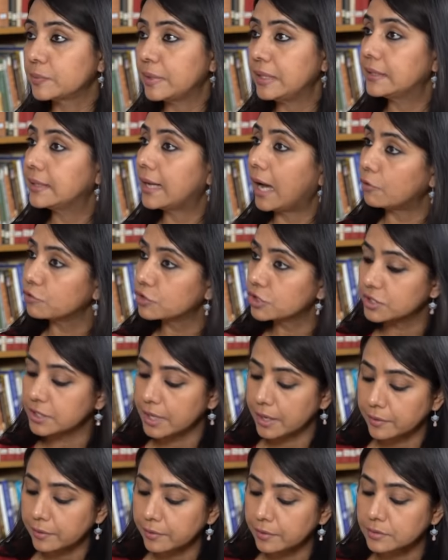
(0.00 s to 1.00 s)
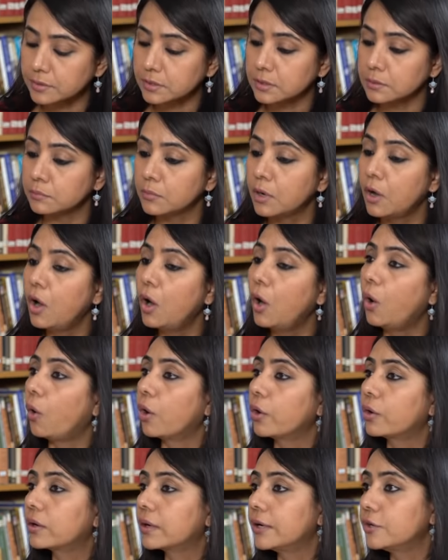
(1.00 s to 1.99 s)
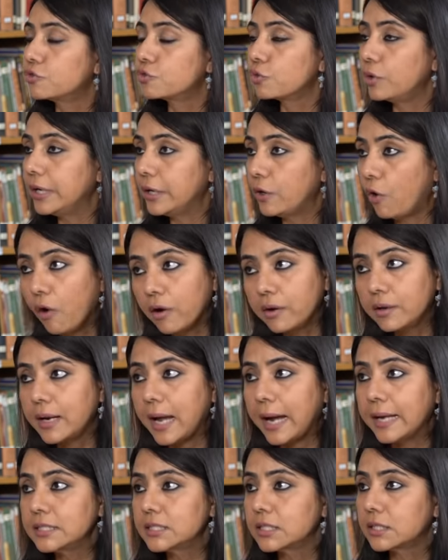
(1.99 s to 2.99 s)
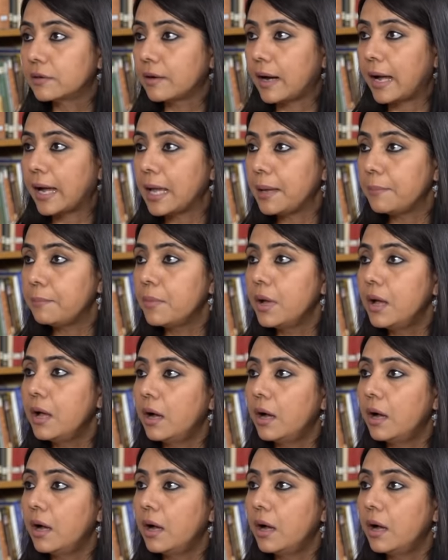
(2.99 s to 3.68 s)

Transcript: be it counterterrorism or controlling organized crime.